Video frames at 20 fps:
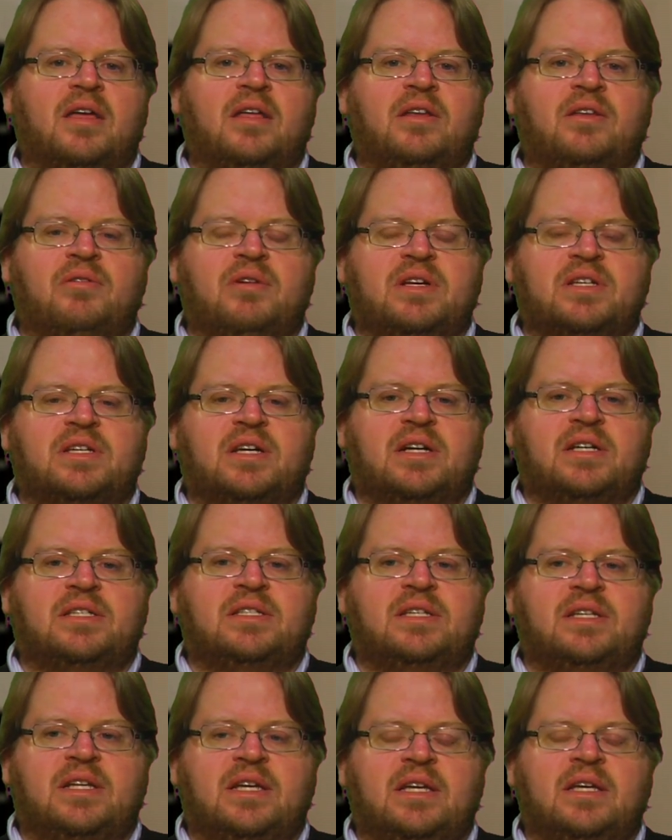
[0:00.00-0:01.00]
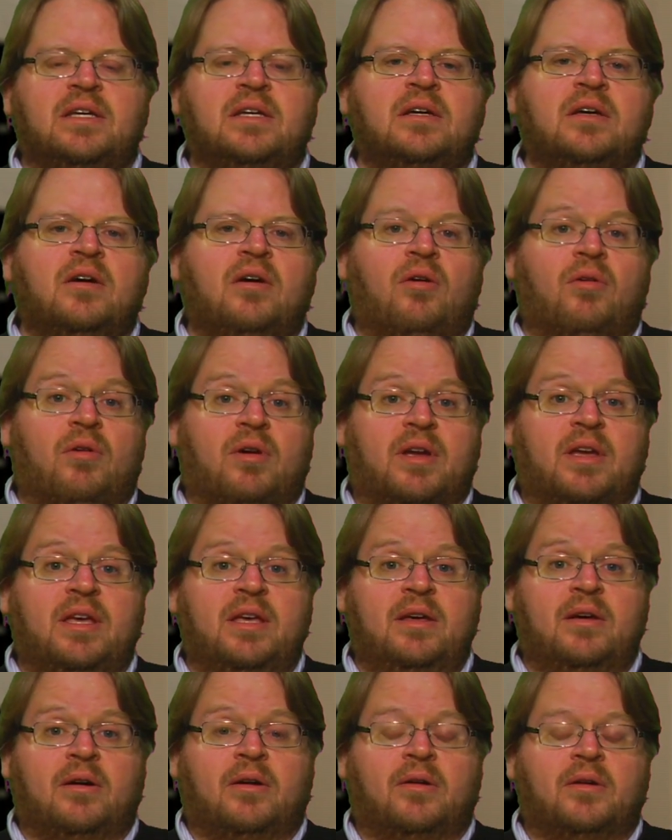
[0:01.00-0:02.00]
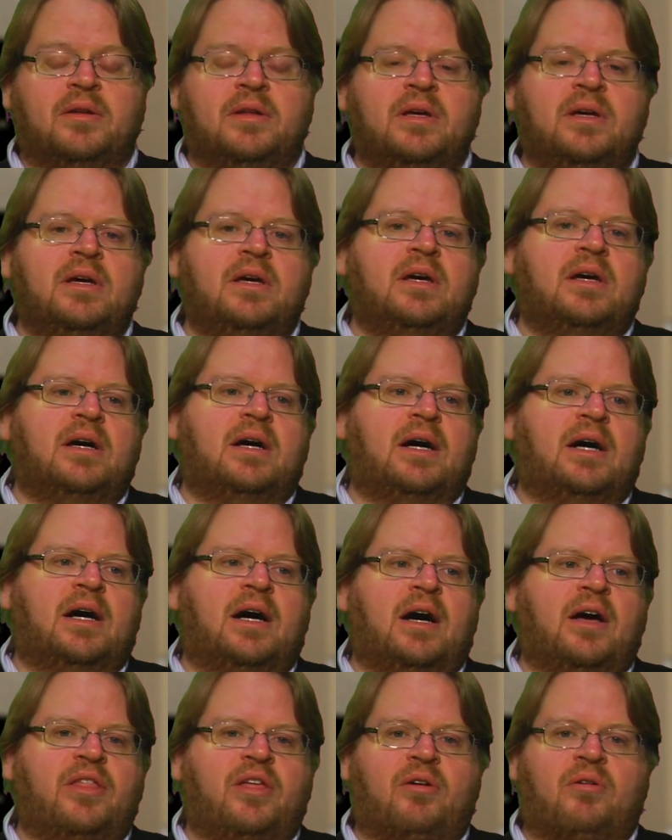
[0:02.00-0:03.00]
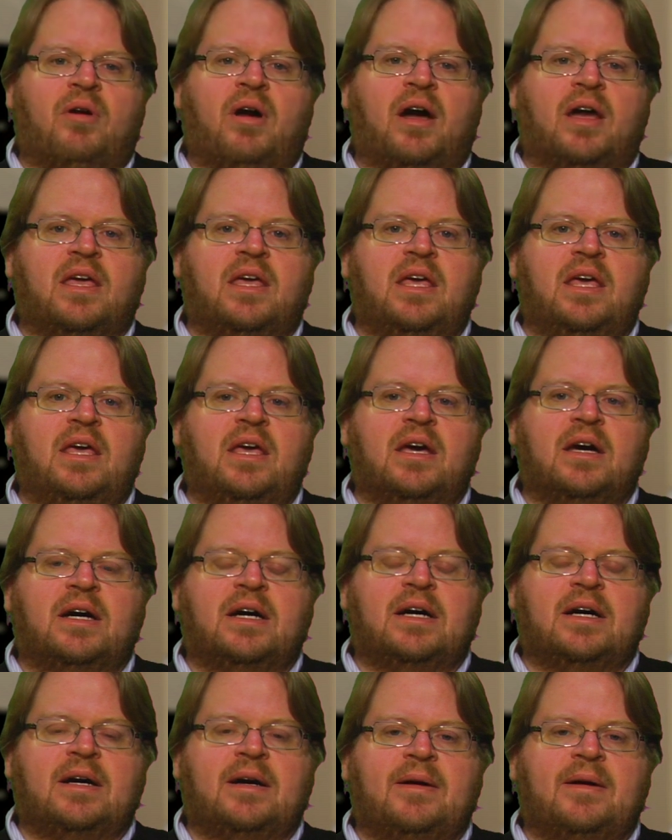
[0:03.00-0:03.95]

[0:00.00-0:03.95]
in U.S. custody or killed, the Iraqi